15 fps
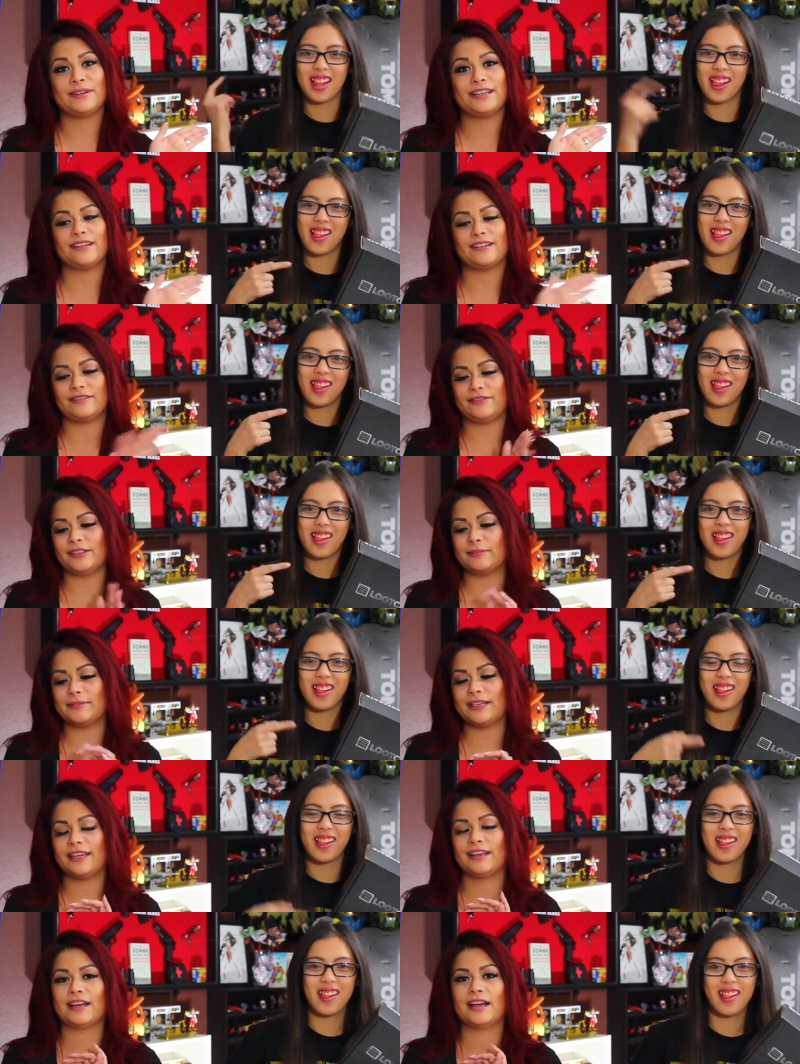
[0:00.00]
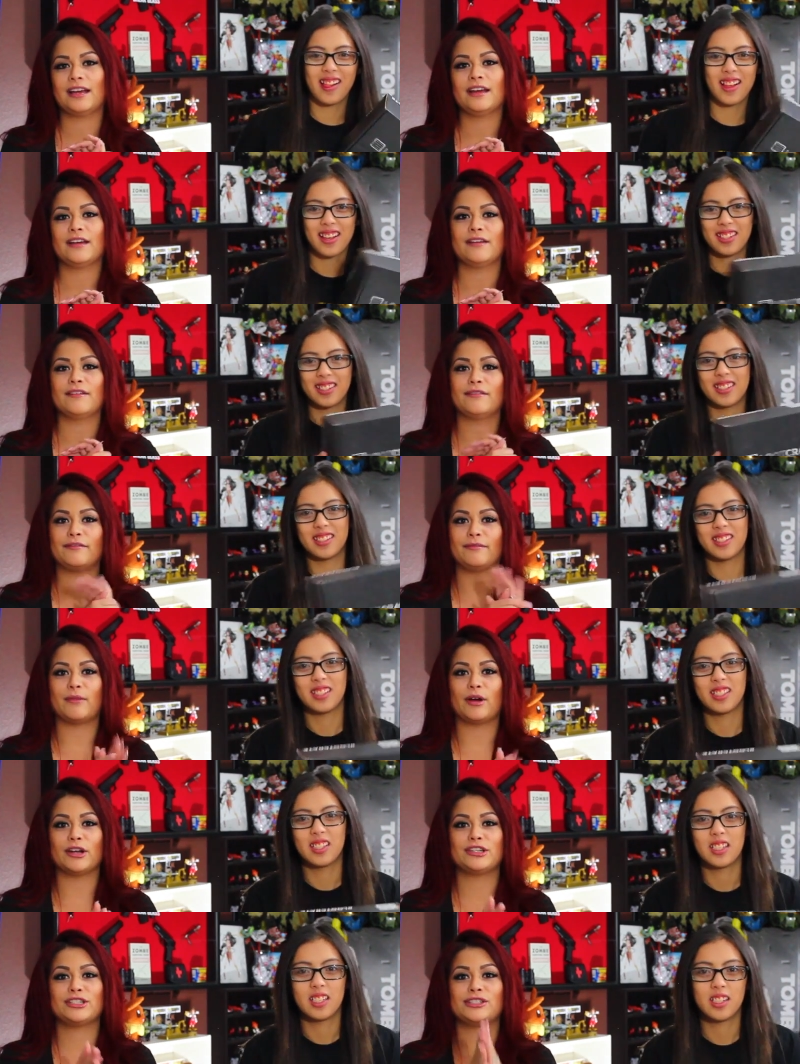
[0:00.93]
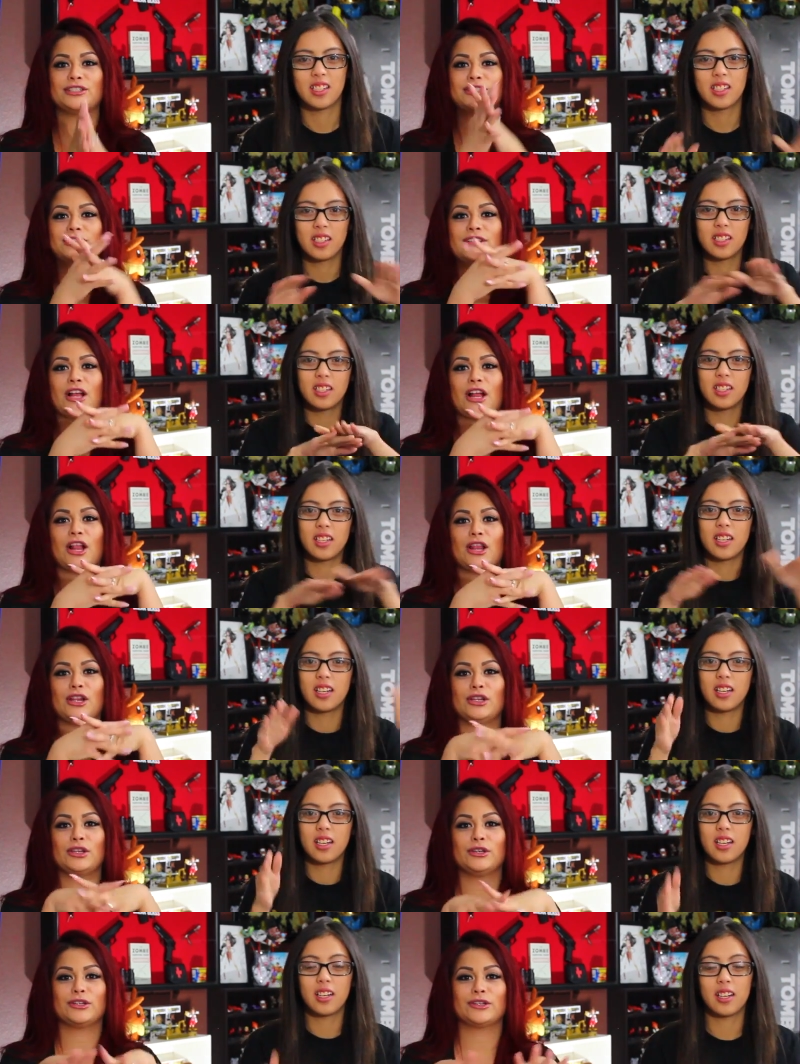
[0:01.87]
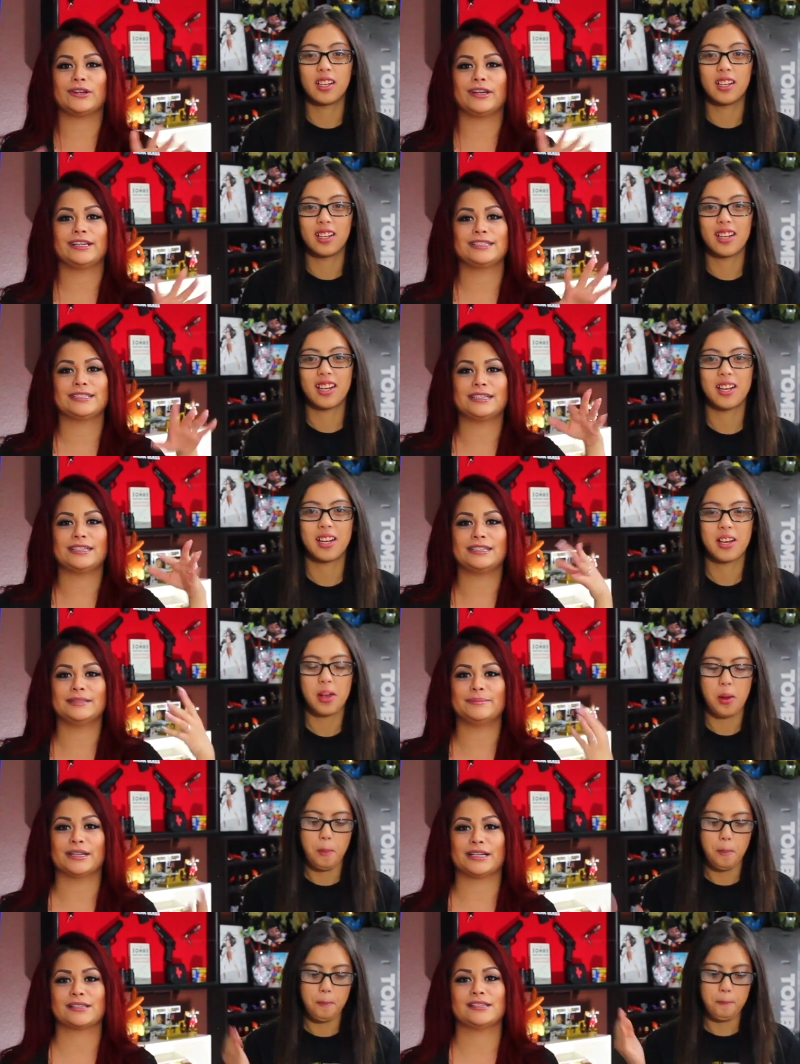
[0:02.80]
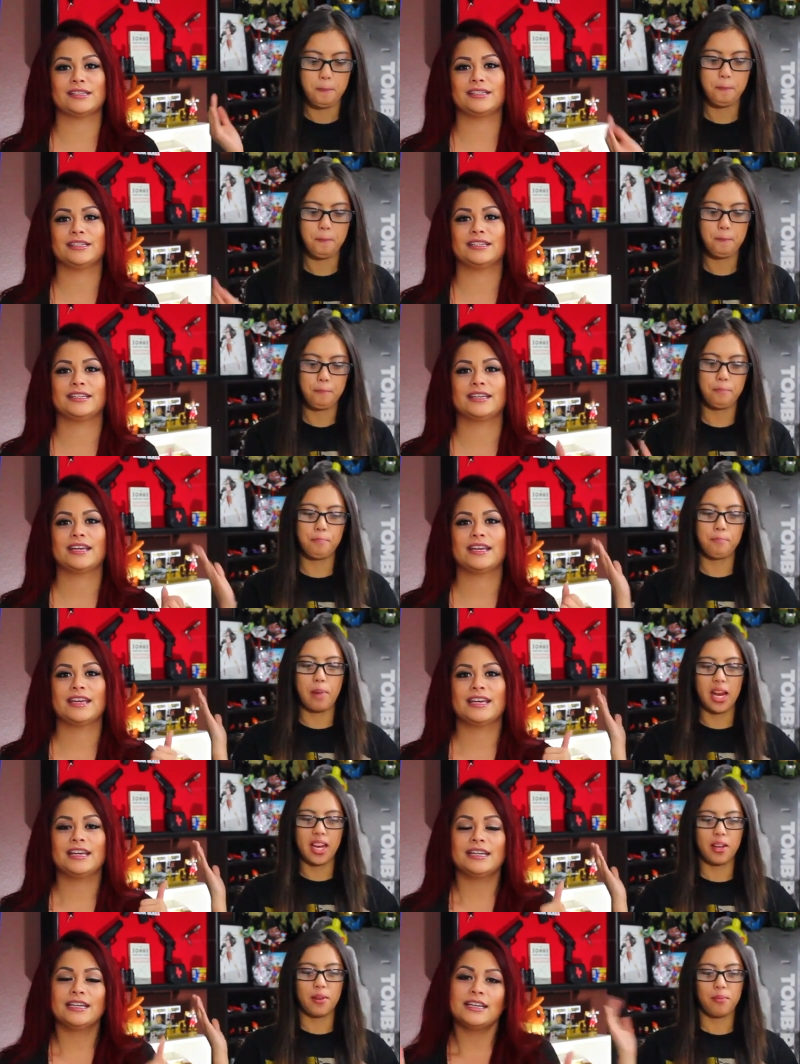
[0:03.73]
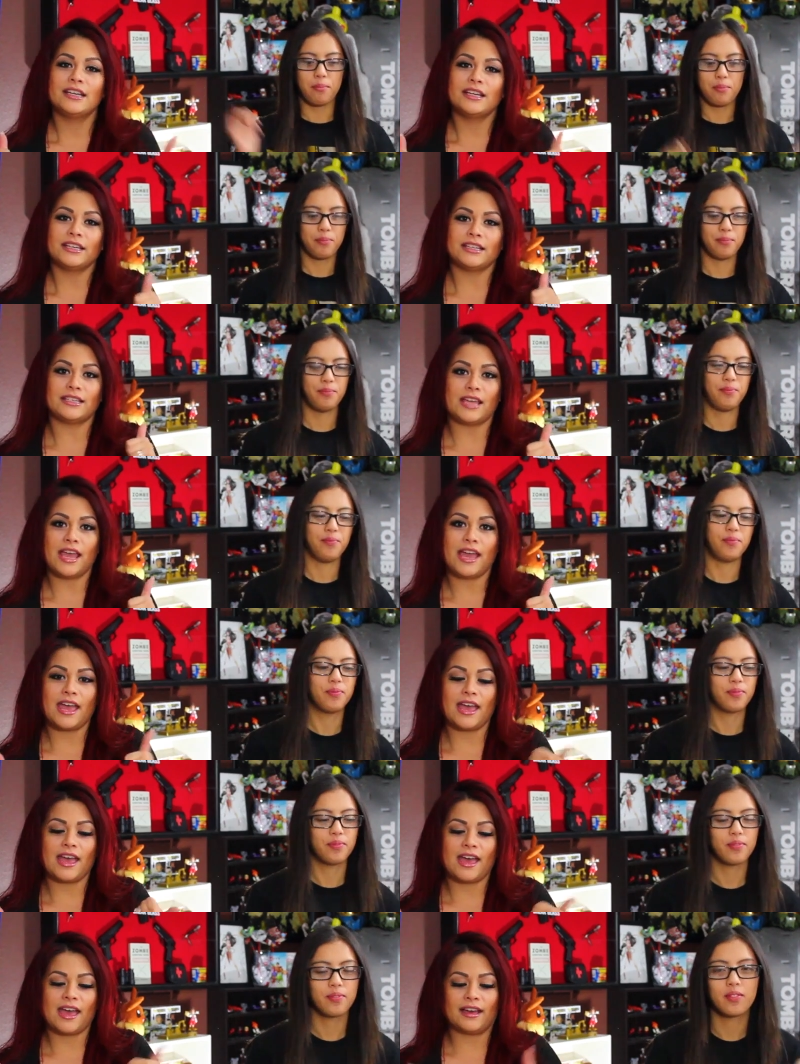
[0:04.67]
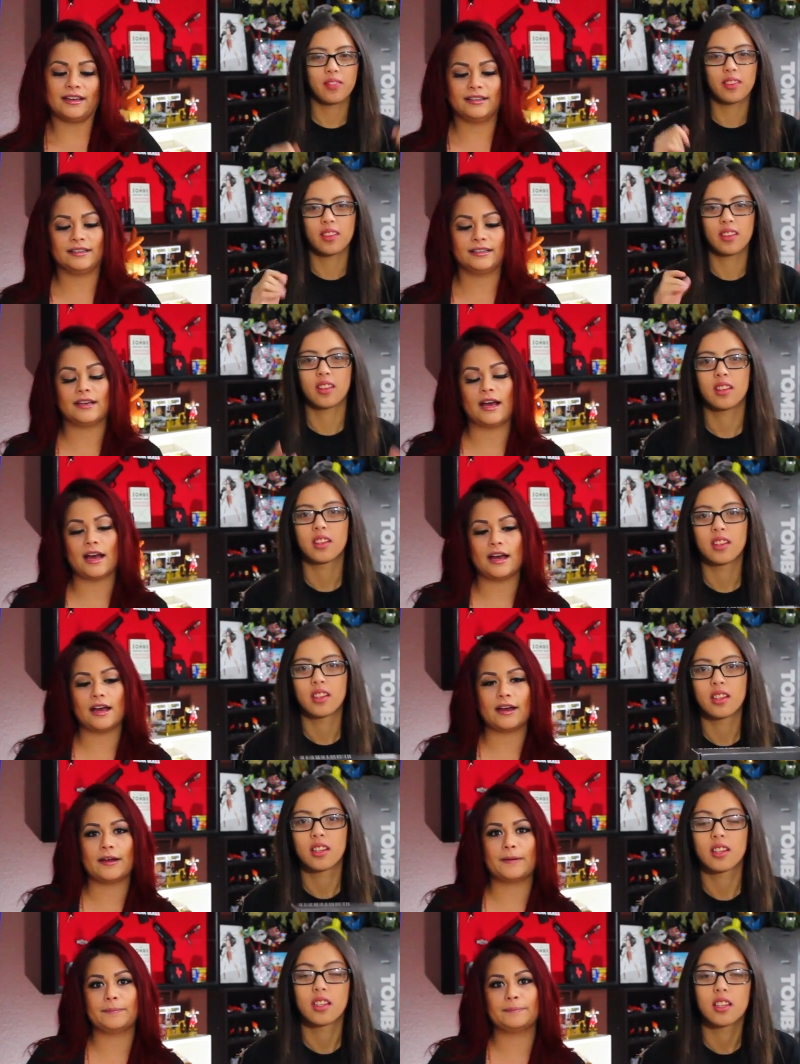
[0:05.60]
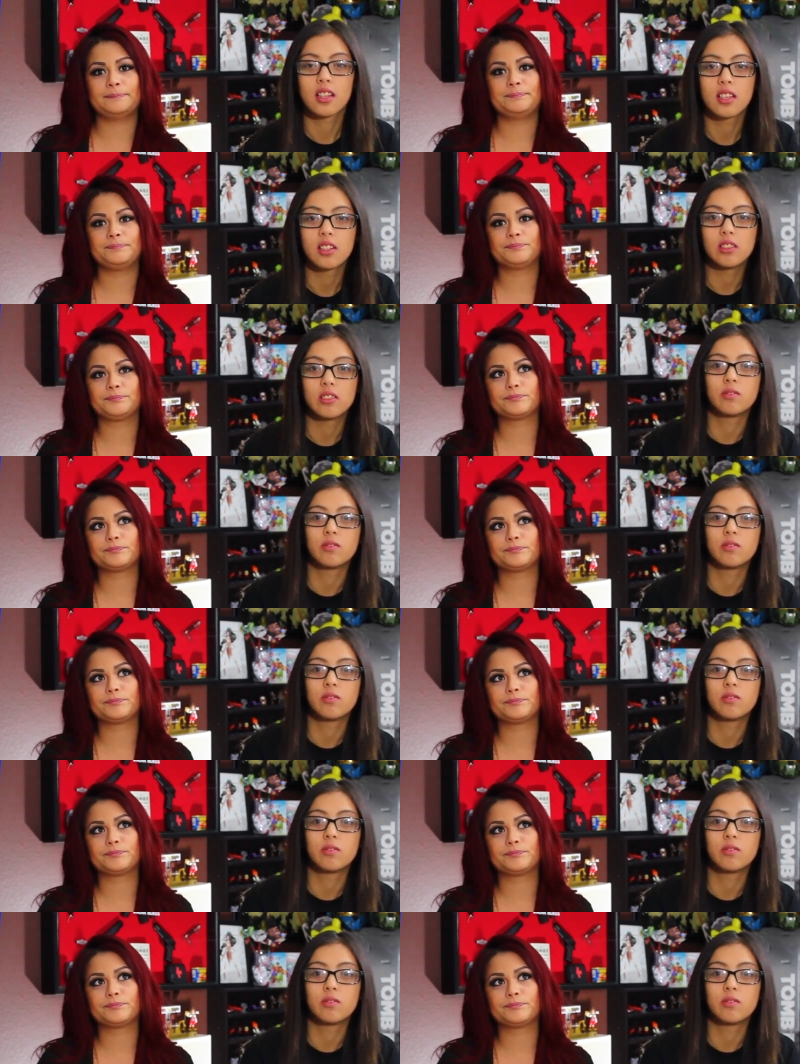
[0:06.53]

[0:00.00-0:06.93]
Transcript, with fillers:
Speaker 1: we are filming March's Loot Crate unboxing. Bye. Yeah. Oh